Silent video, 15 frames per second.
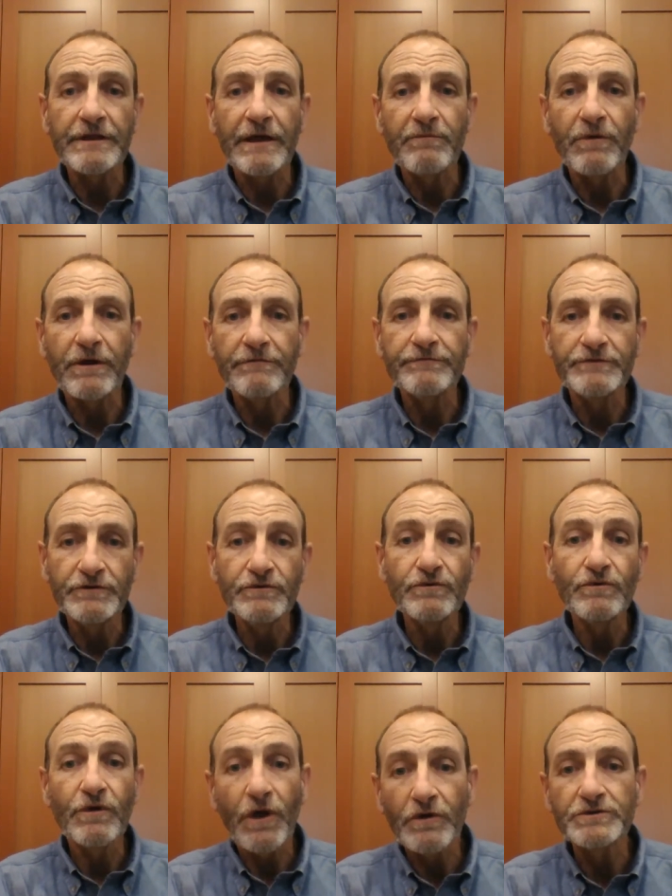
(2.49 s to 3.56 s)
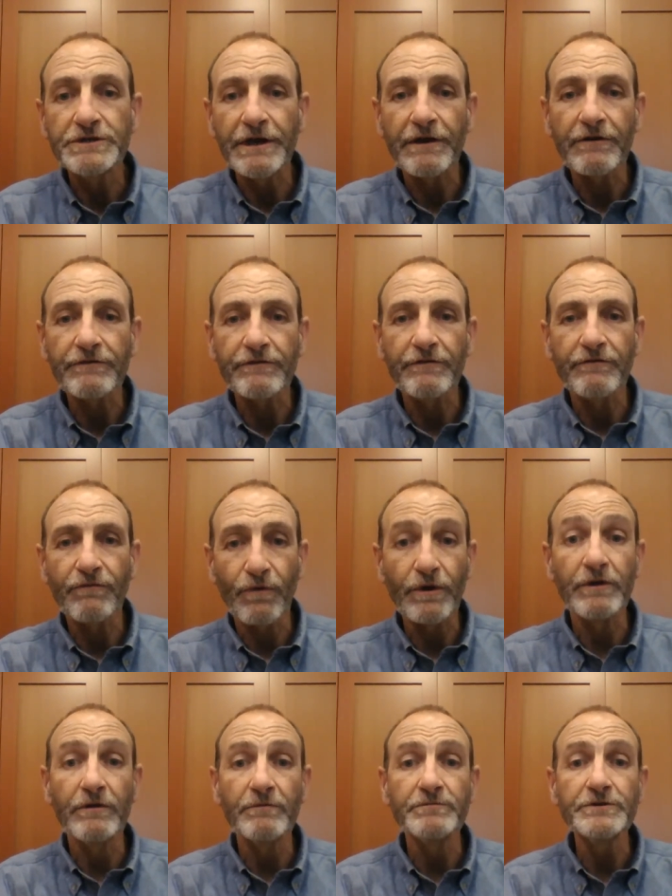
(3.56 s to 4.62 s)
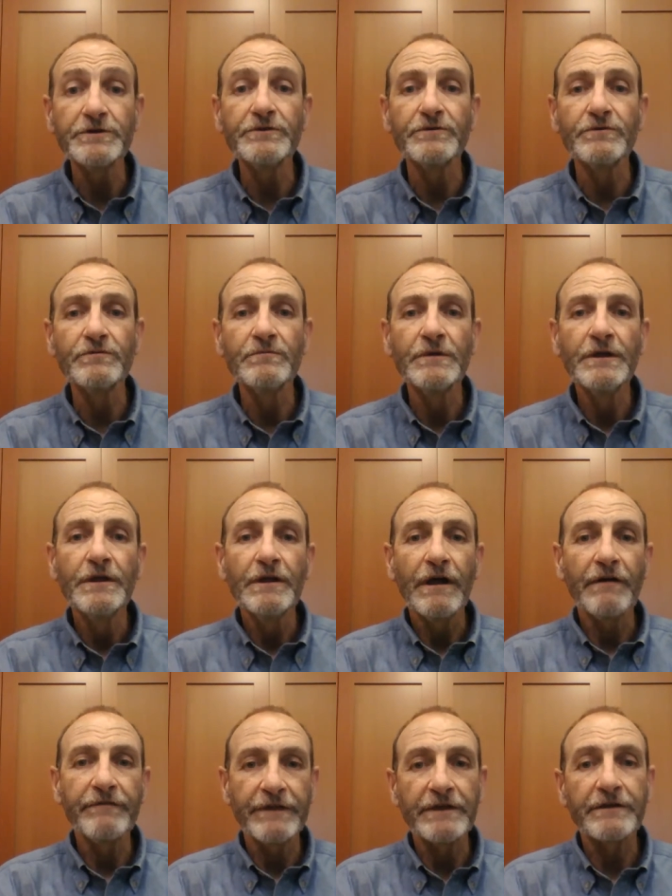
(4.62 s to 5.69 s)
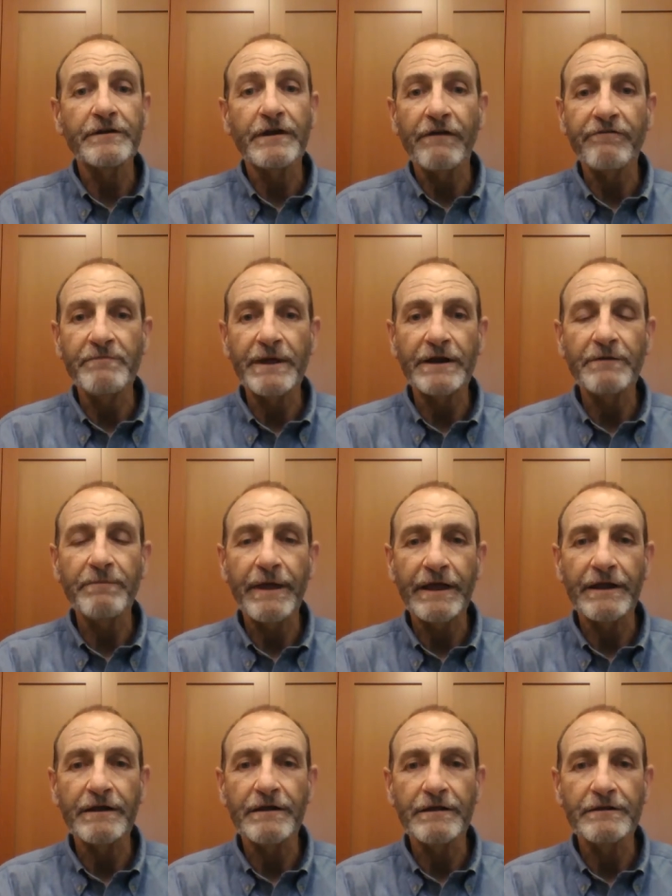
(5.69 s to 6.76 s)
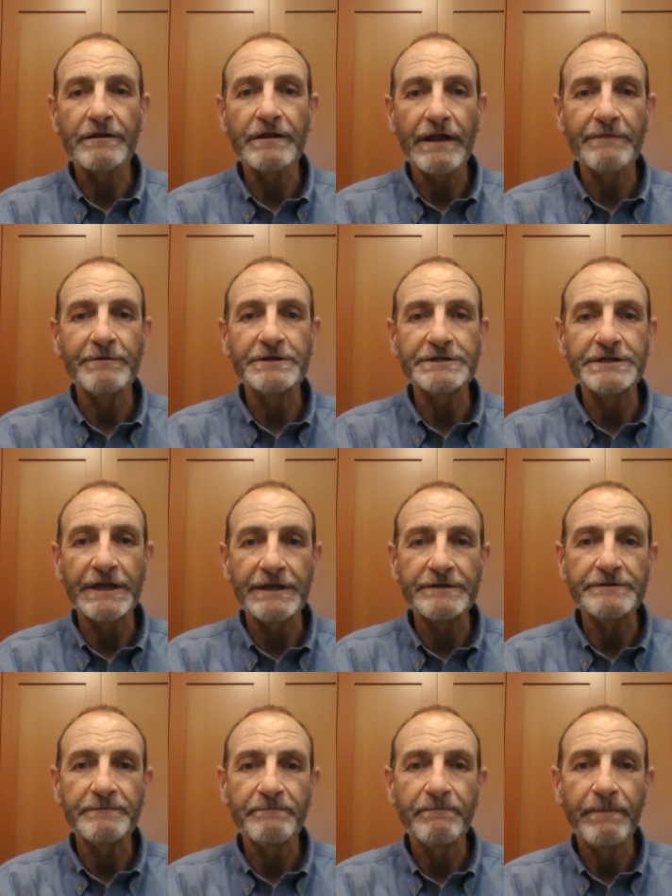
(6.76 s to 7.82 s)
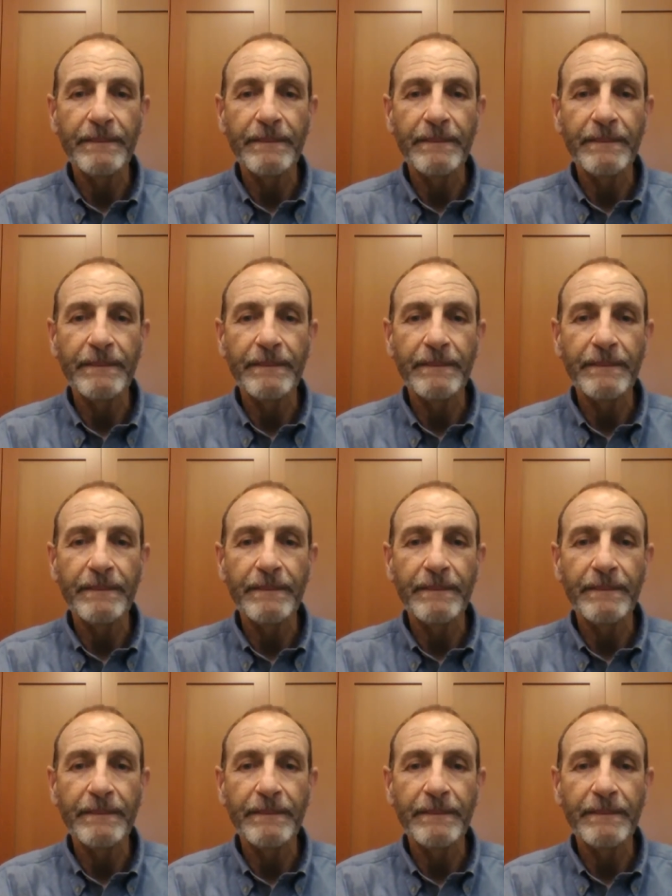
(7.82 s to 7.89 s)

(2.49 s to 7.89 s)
I'm one of two co chairs of Working Group 2 of the Intergovernmental Panel on Climate Change.